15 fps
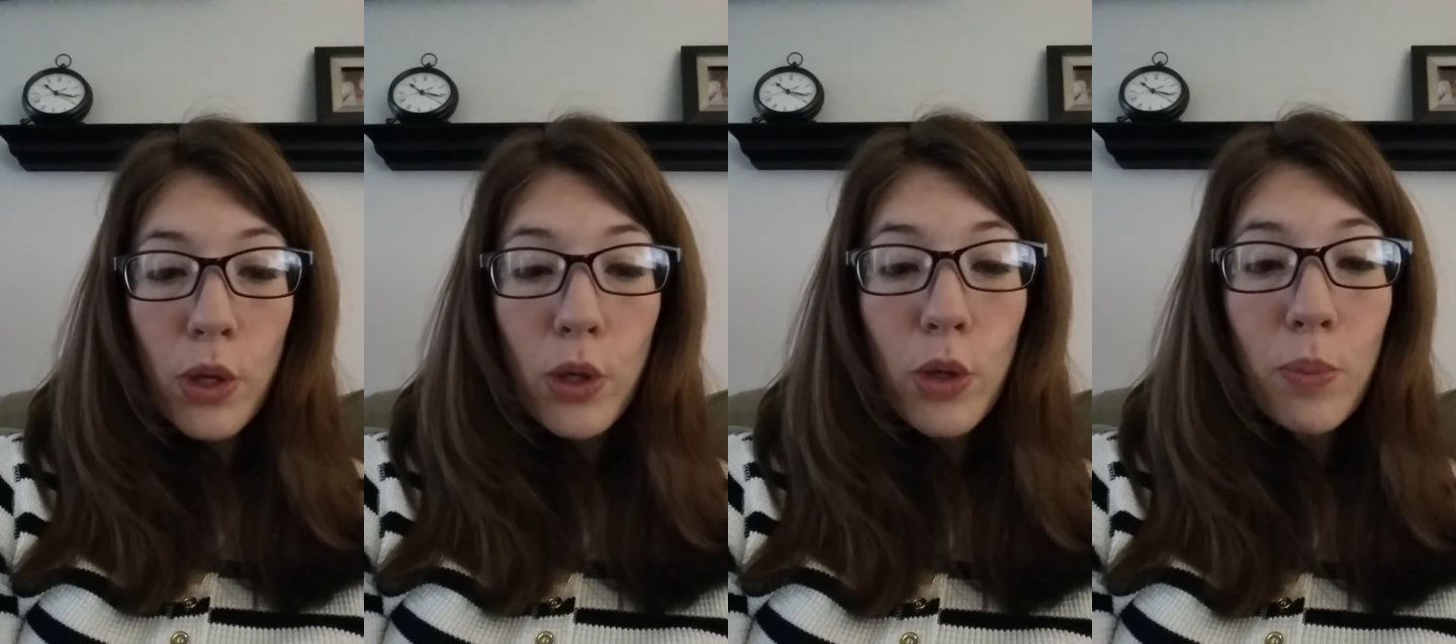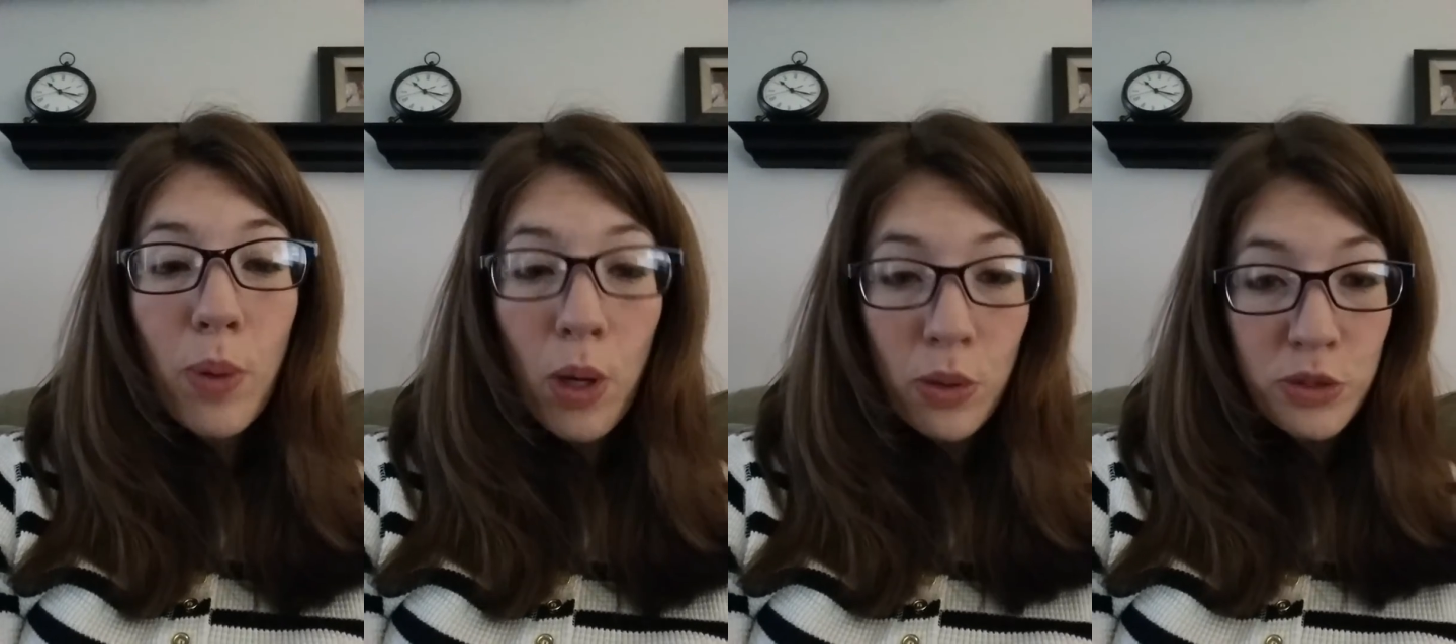
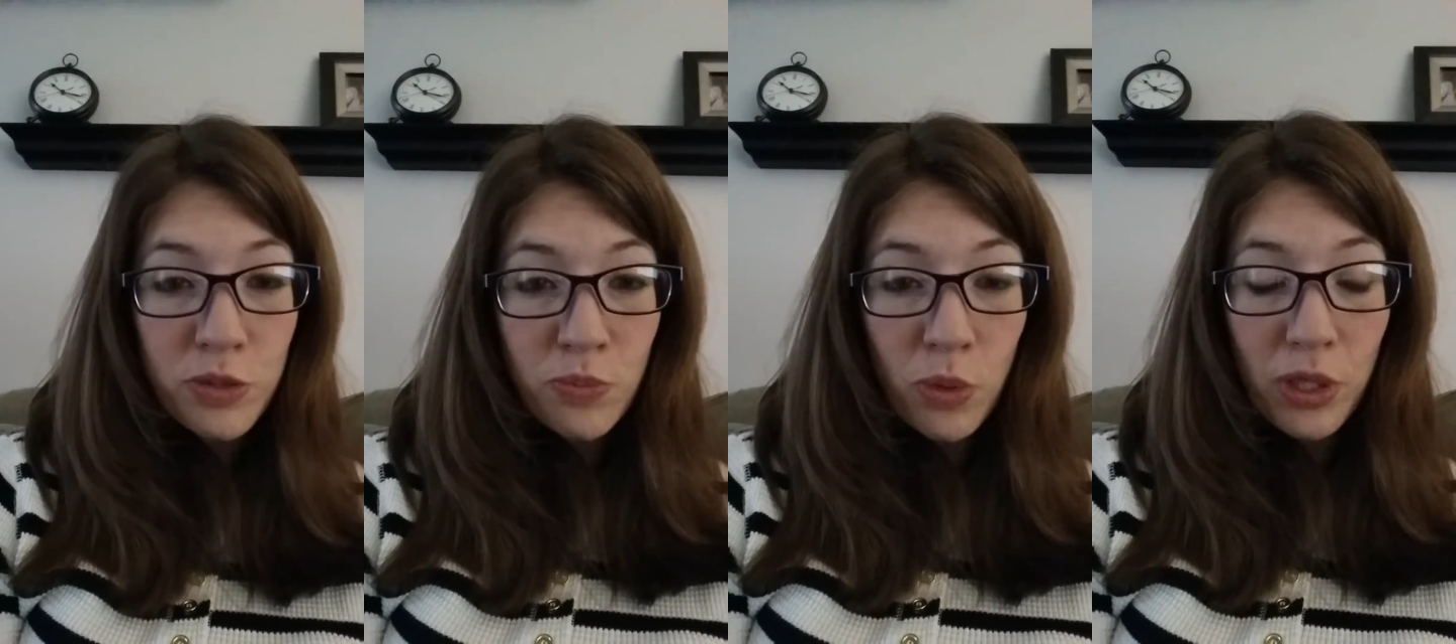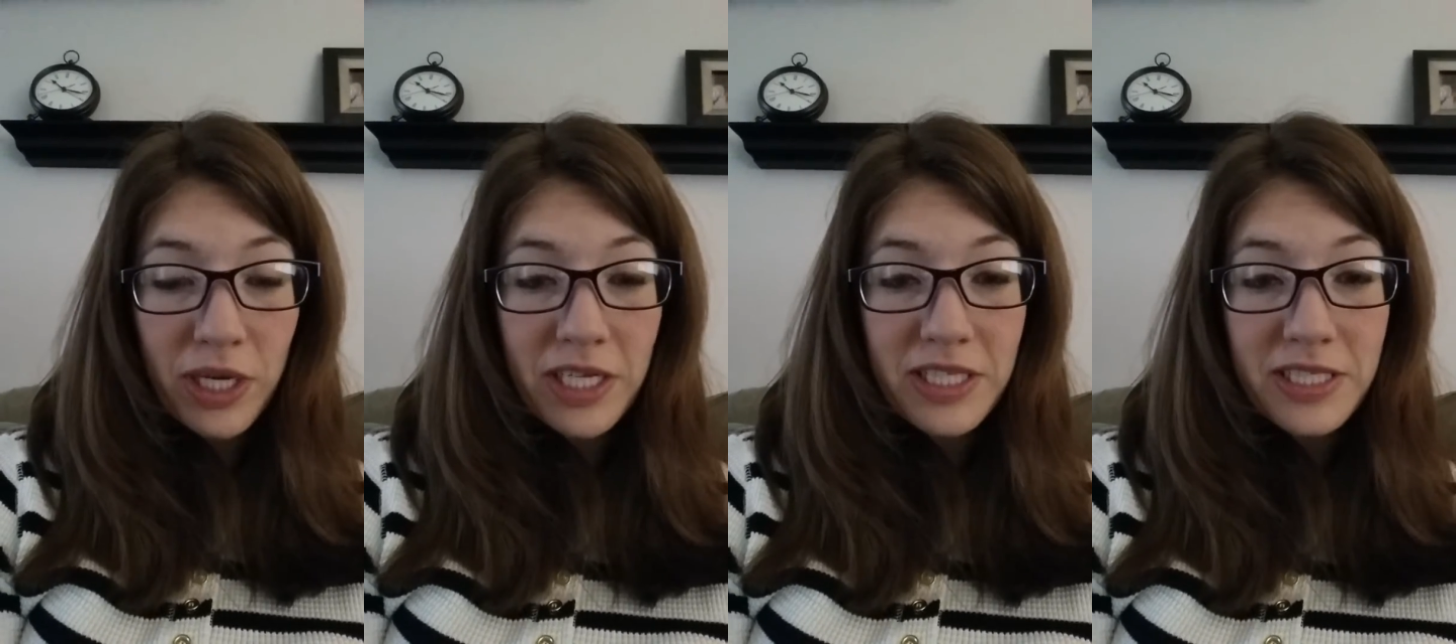who post
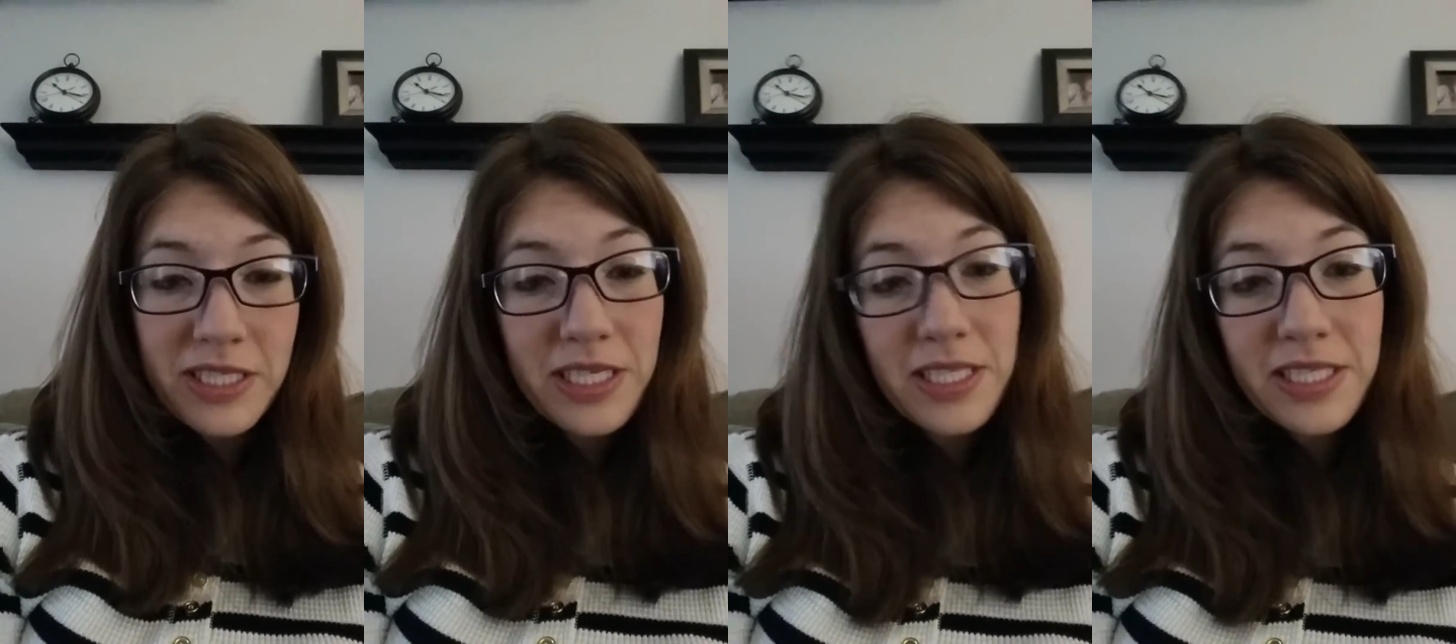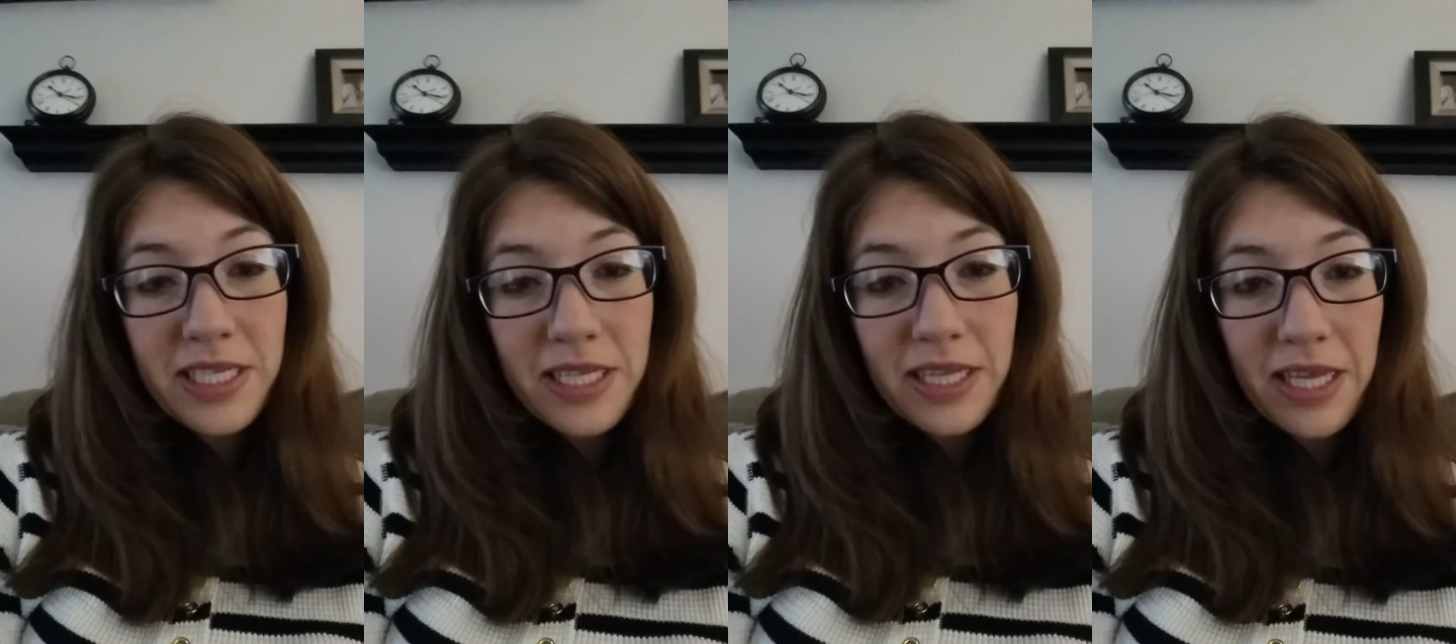more
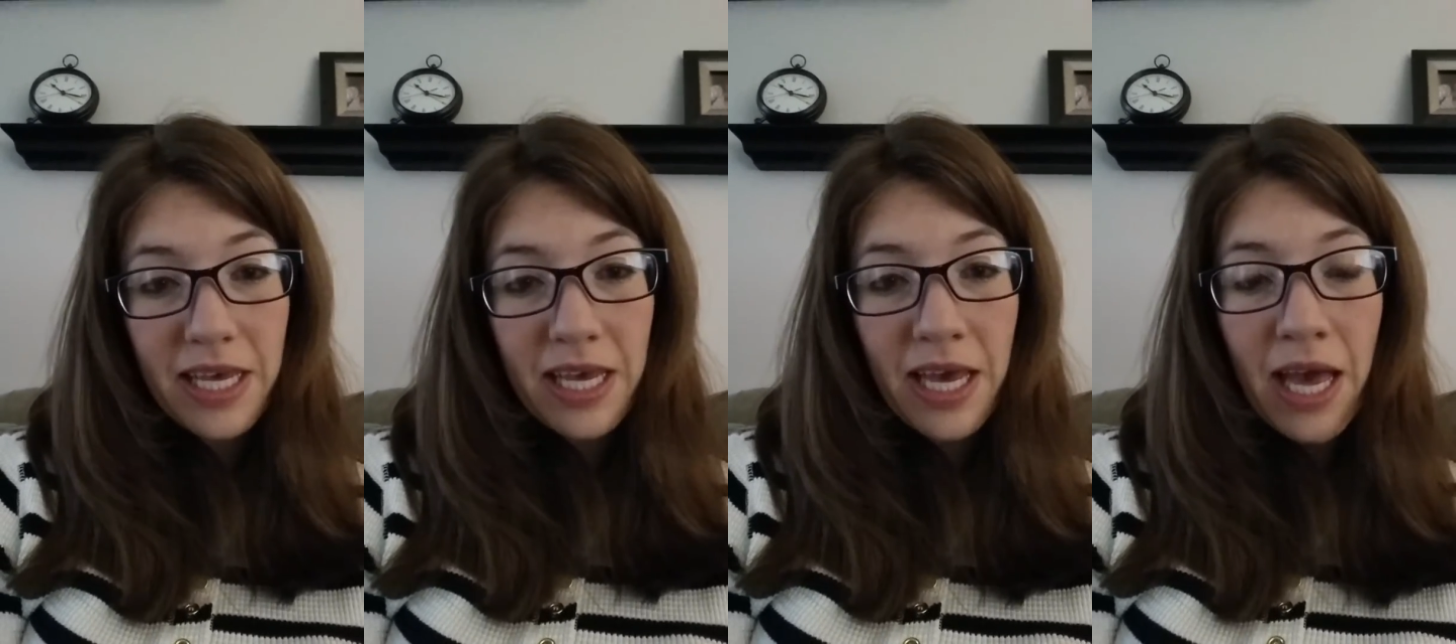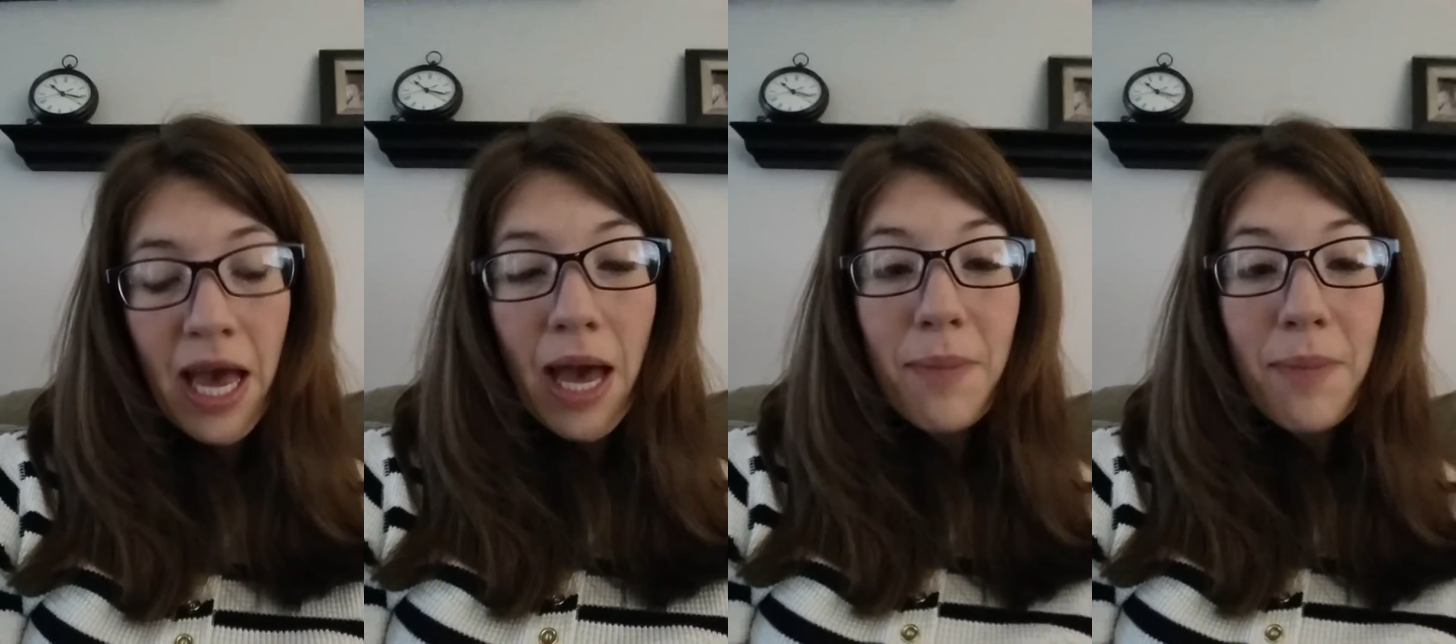consistently